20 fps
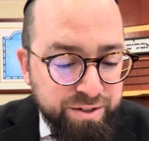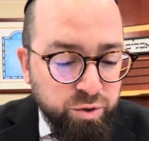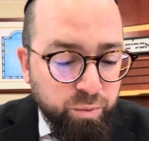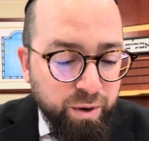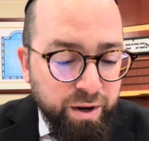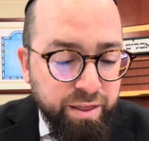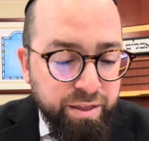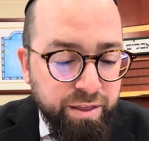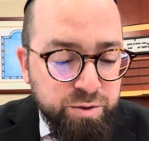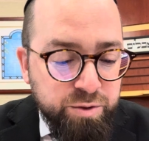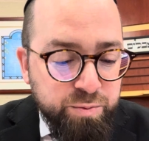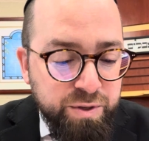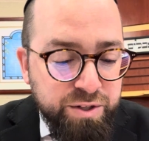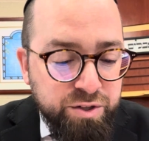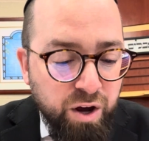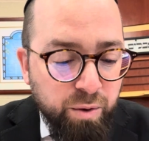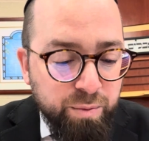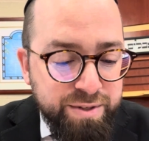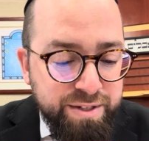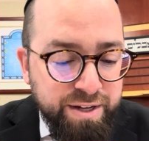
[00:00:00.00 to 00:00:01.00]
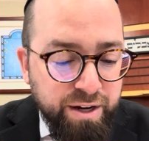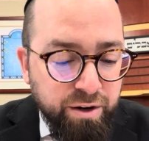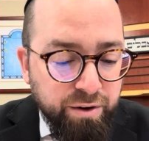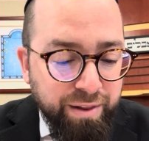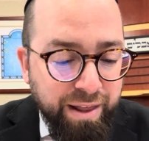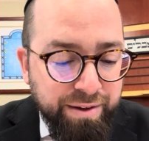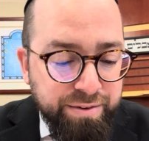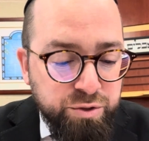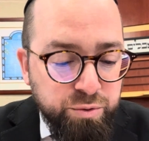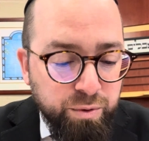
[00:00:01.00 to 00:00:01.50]
So one of the saw was that you're
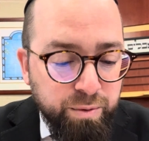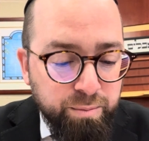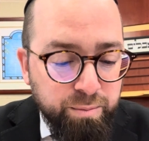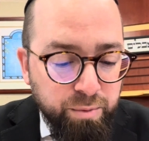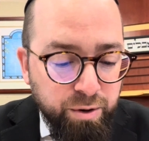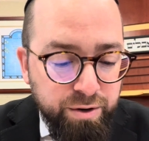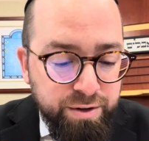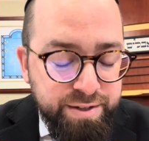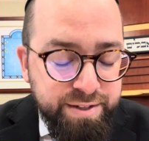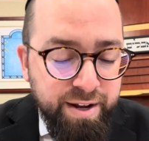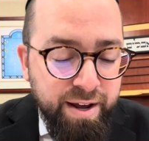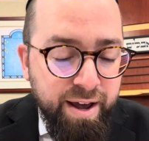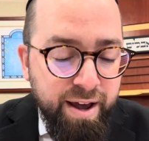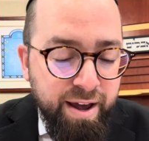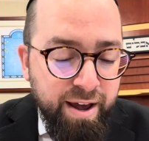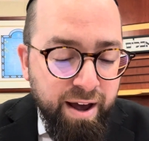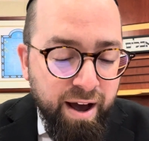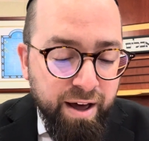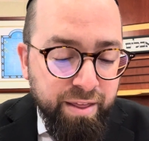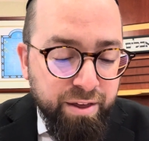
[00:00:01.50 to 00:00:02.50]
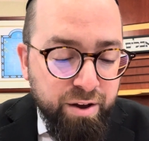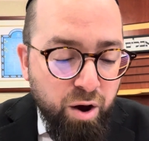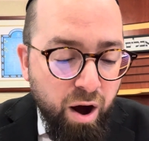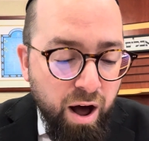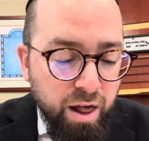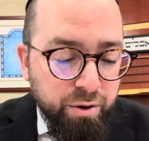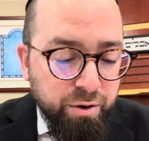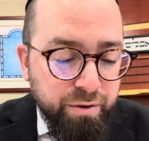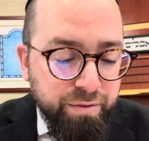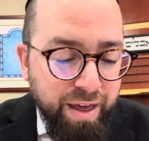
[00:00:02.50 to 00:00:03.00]
allowed to immerse the
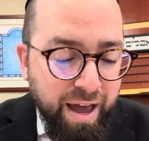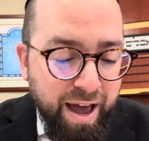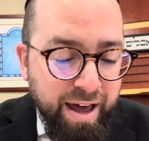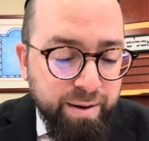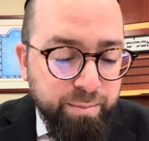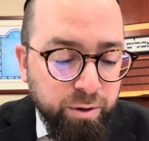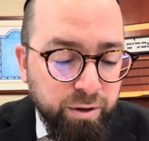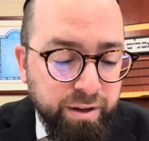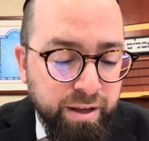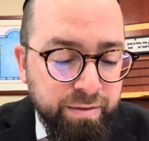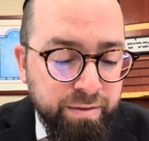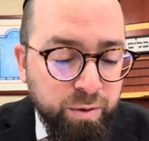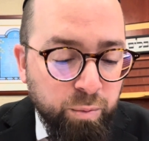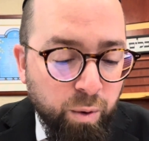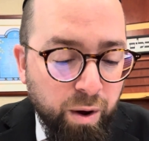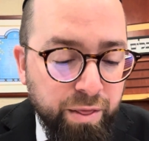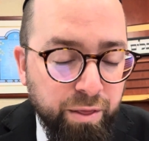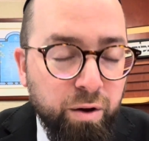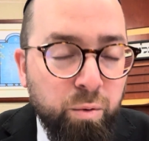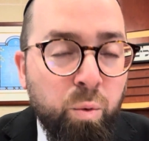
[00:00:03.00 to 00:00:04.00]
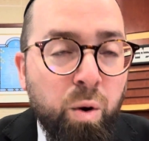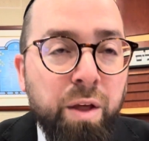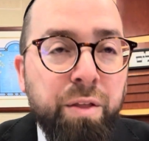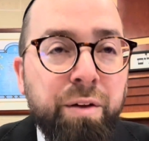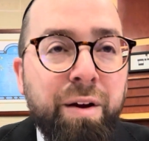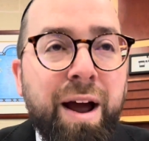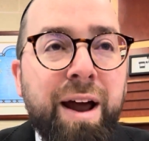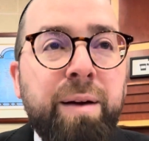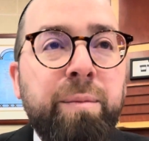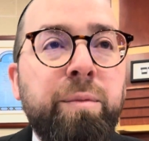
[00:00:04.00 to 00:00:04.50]
collar of the animal even while
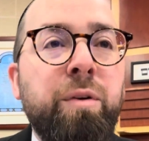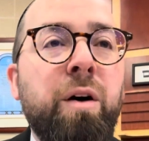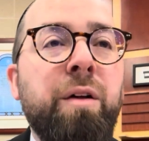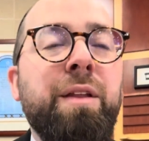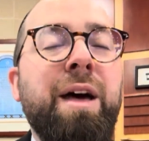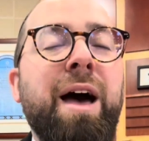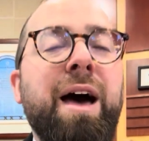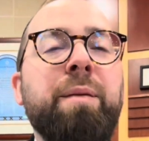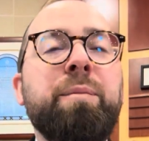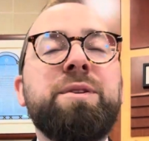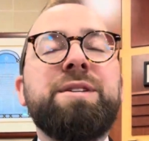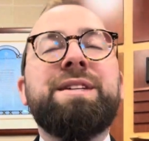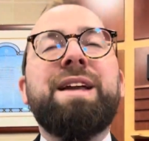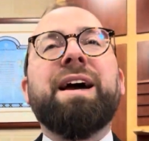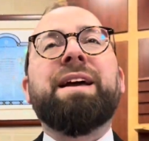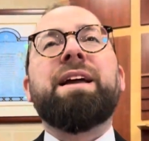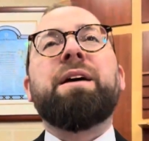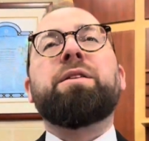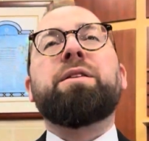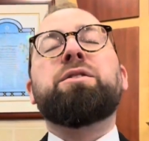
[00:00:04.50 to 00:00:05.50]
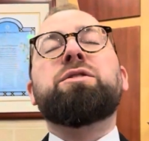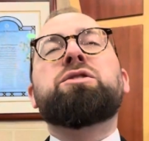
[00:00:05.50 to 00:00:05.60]
they're on the animal's neck. Now, there's